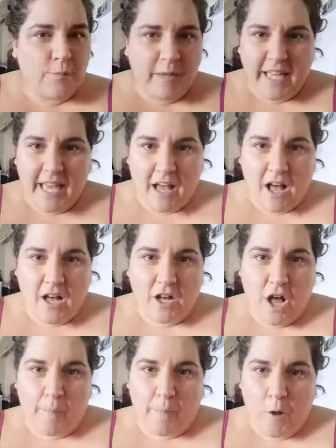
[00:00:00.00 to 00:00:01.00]
we get hung
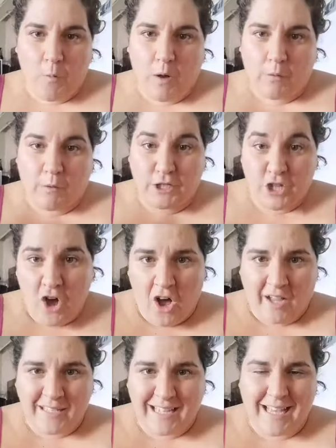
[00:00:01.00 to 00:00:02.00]
up on what we're
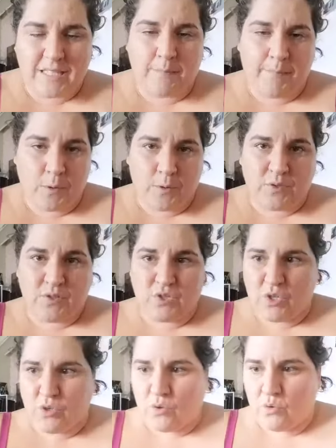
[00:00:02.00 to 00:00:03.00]
taught as opposed
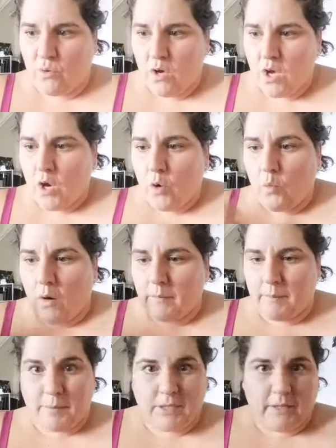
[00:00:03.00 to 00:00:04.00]
to what
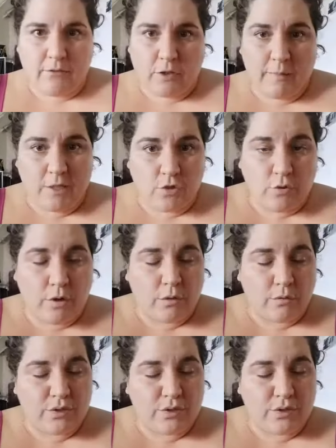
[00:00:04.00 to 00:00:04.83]
we believe to be true.